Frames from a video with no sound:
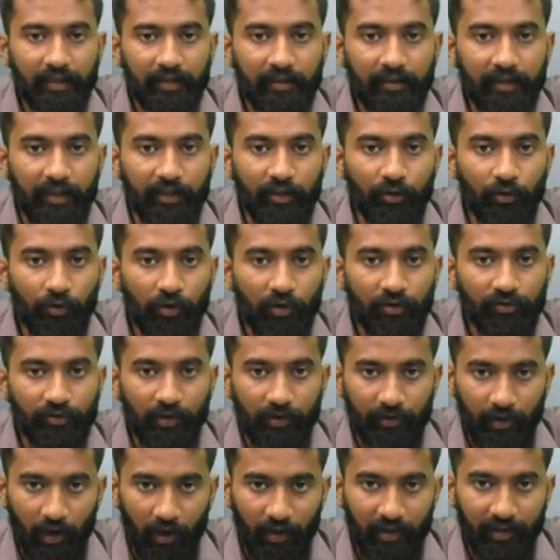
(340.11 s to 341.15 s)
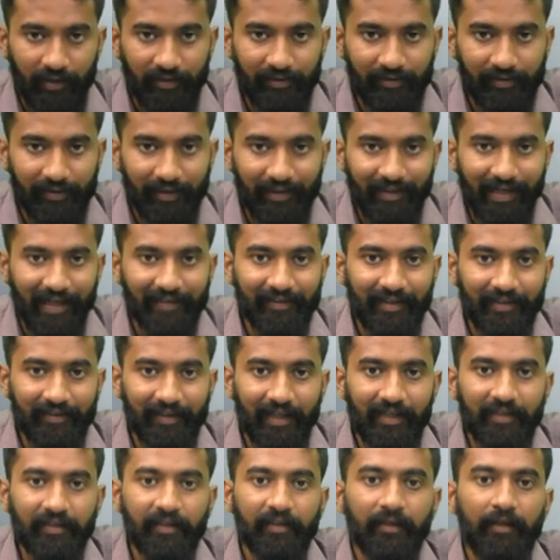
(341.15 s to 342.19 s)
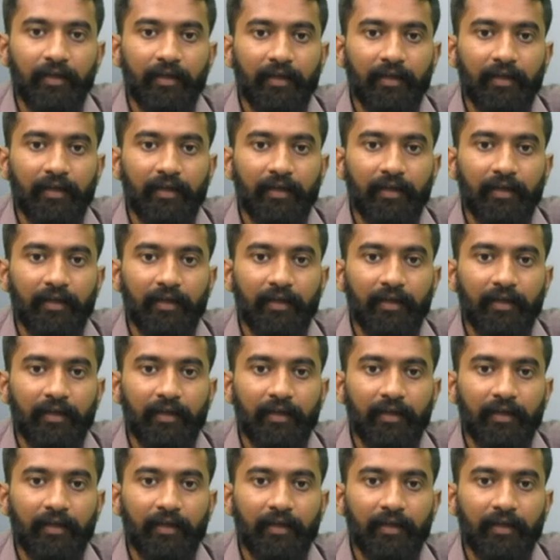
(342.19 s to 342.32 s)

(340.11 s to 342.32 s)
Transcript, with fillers: the euros or dollars rather than